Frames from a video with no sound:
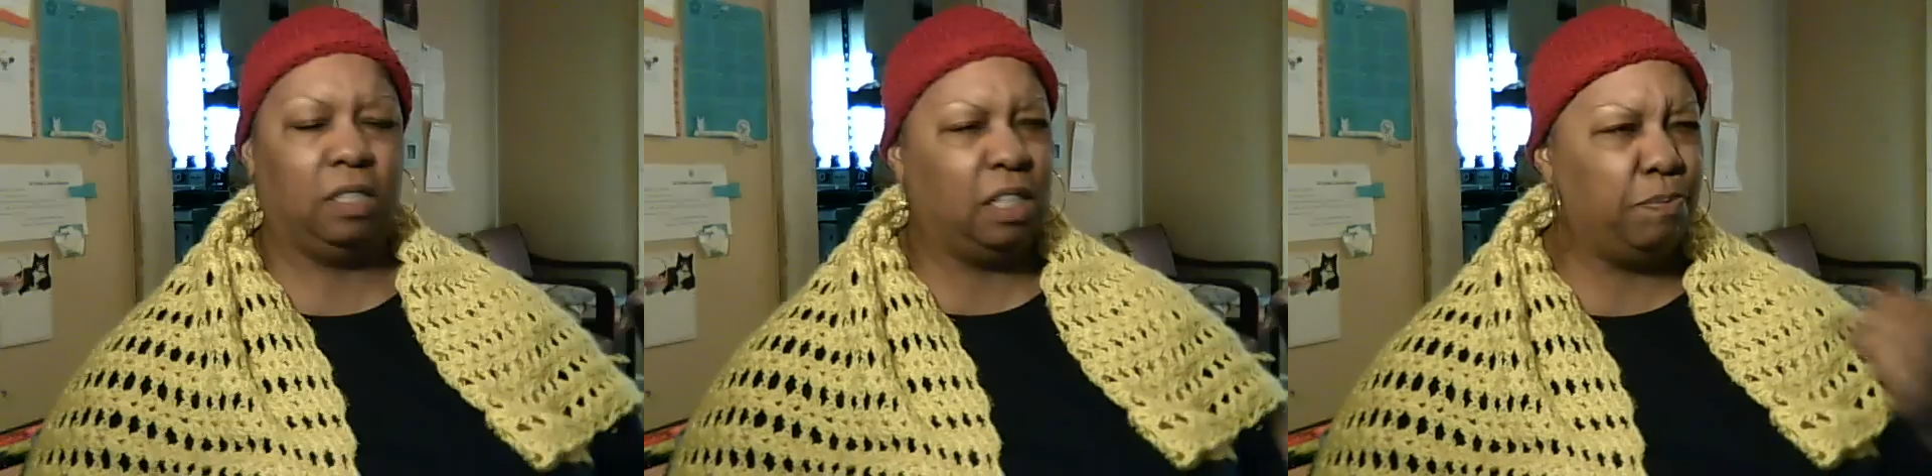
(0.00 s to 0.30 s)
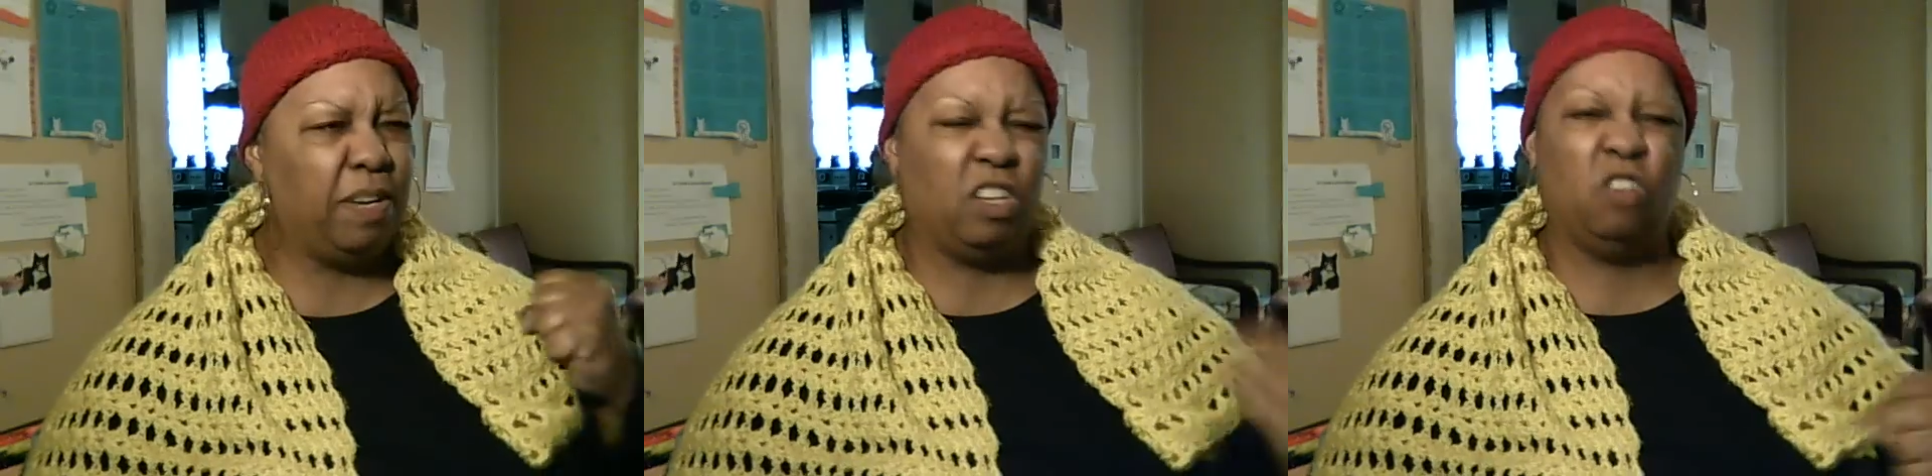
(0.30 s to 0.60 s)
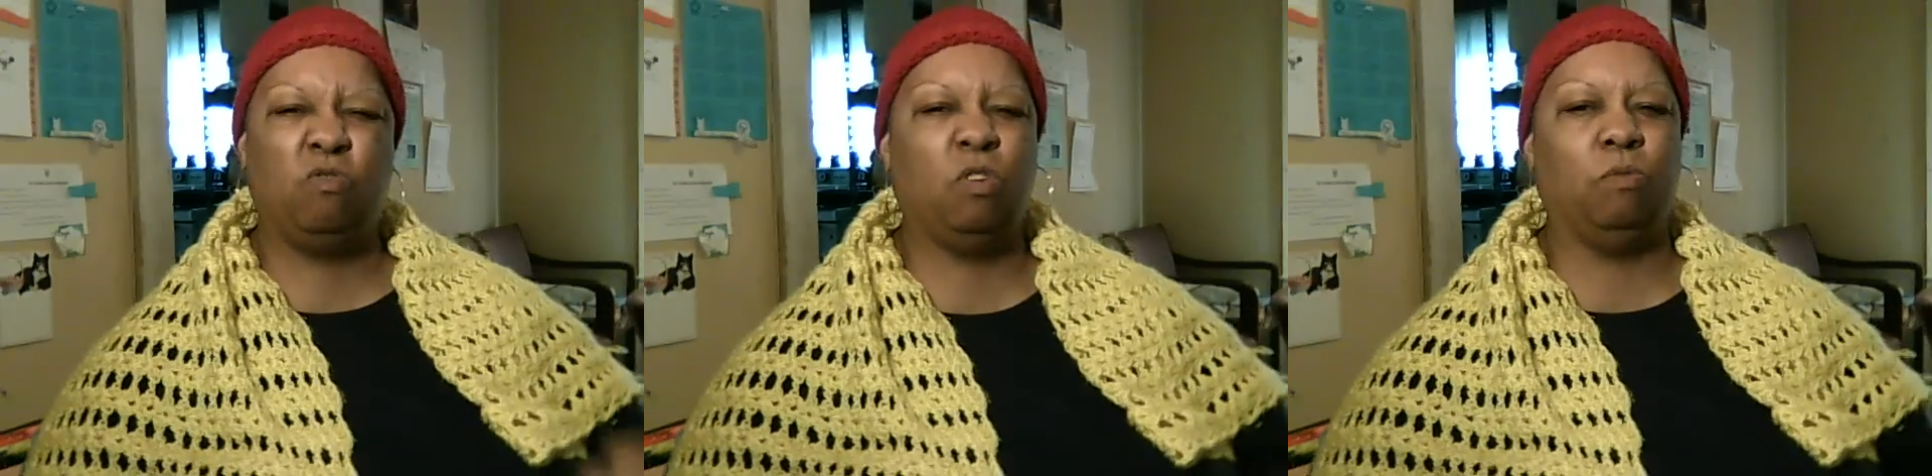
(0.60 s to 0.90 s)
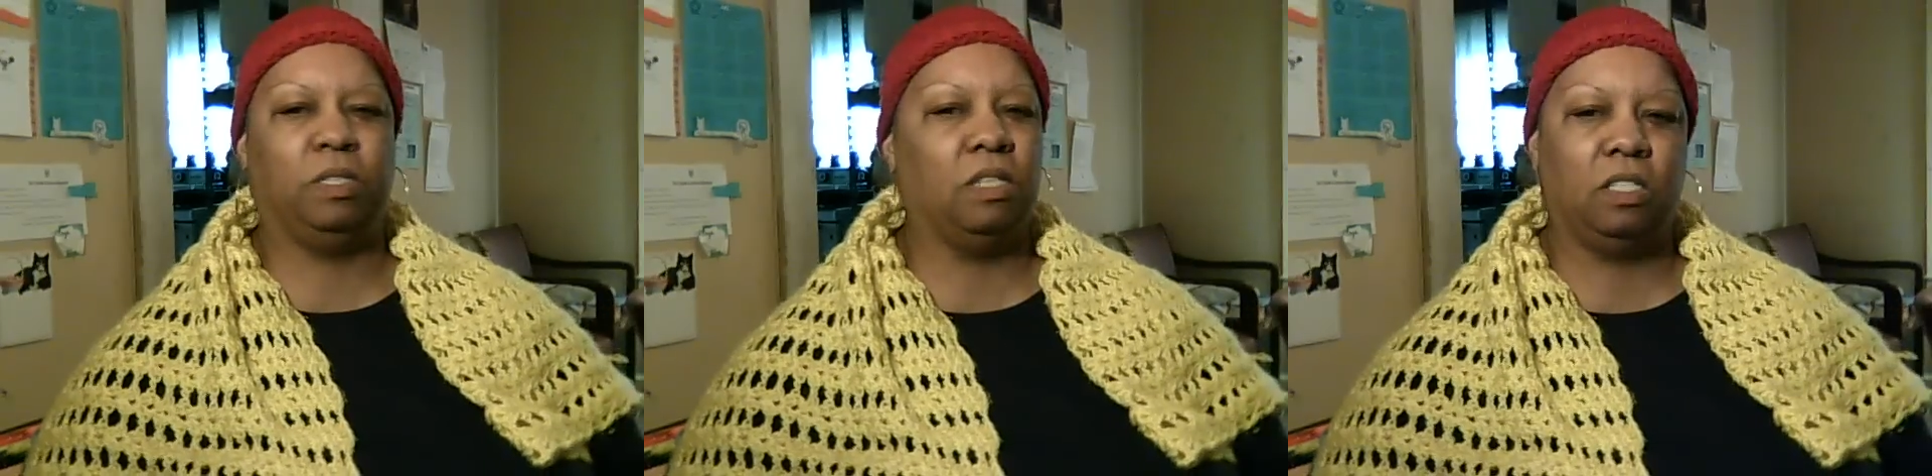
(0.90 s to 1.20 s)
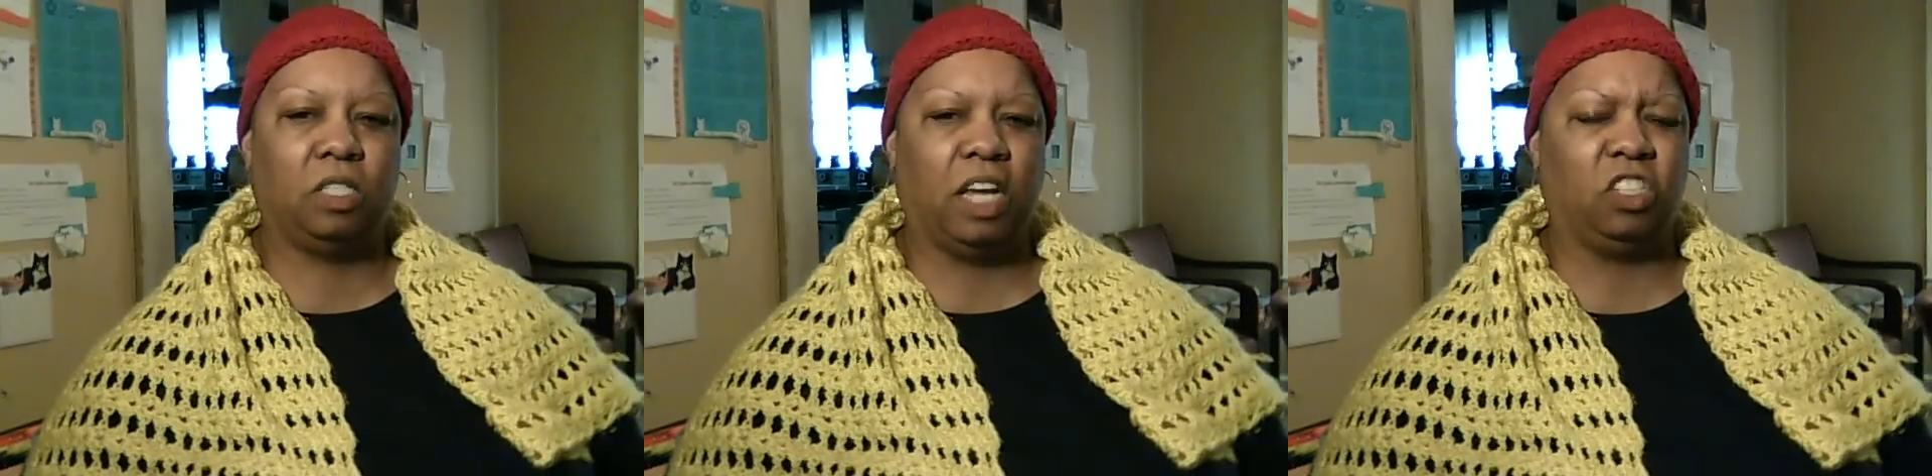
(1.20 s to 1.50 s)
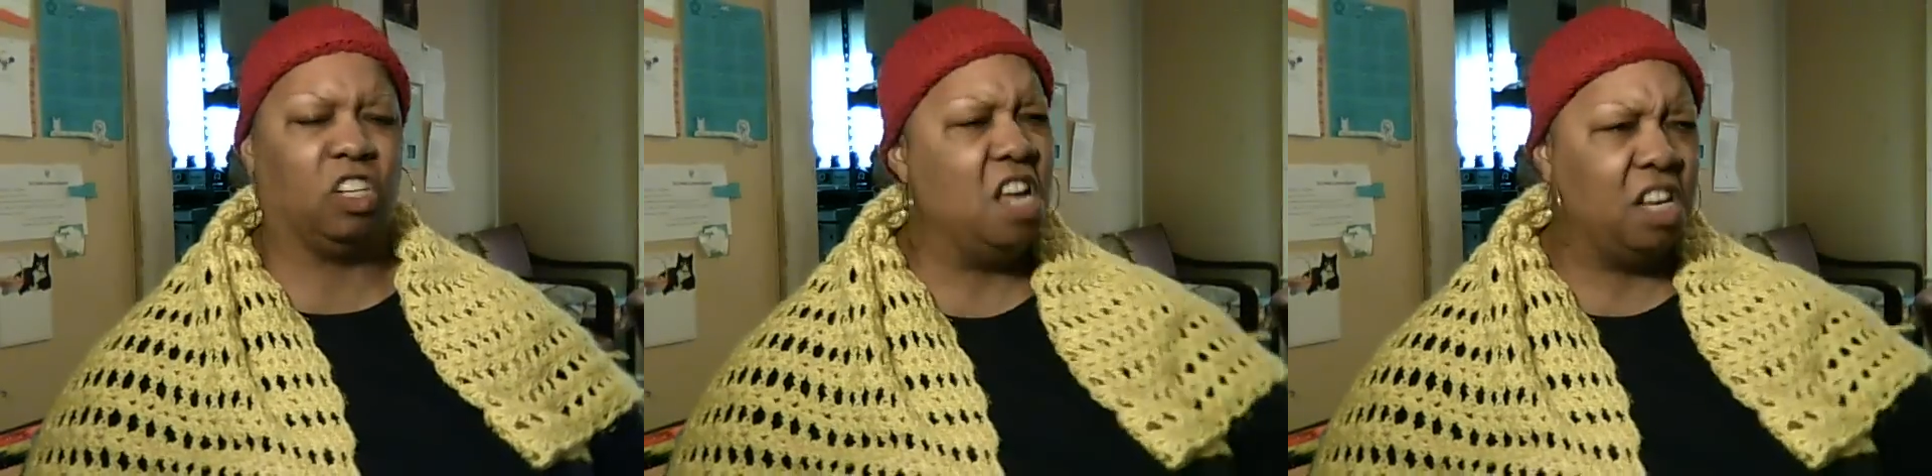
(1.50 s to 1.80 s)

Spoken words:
Let's be a YouTube sensation.